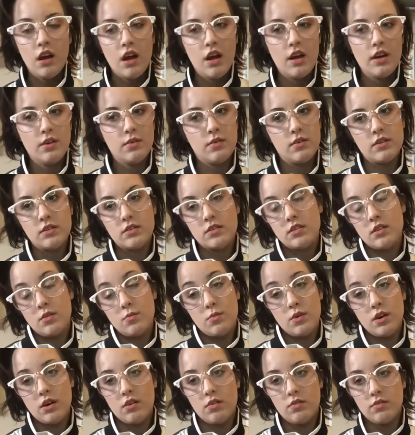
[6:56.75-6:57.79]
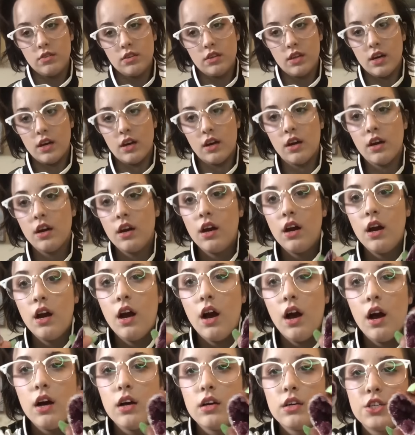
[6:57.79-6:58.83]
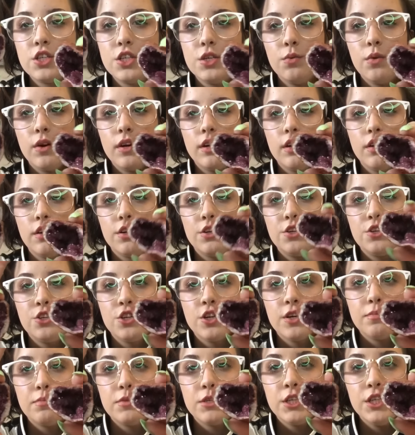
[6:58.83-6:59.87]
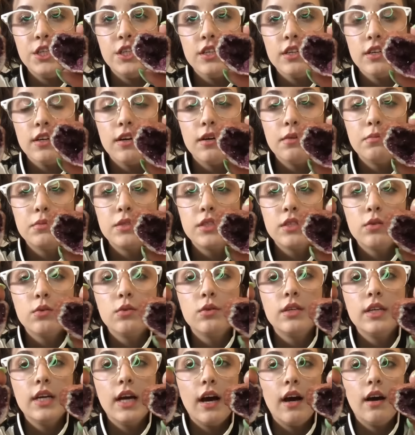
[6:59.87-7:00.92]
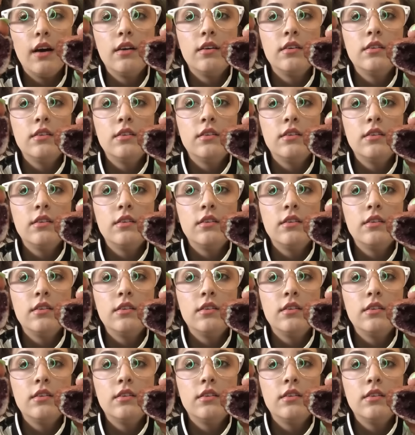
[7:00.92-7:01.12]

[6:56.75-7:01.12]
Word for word: Anyways, somewhere over there. She went on a trip to Europe, so yeah.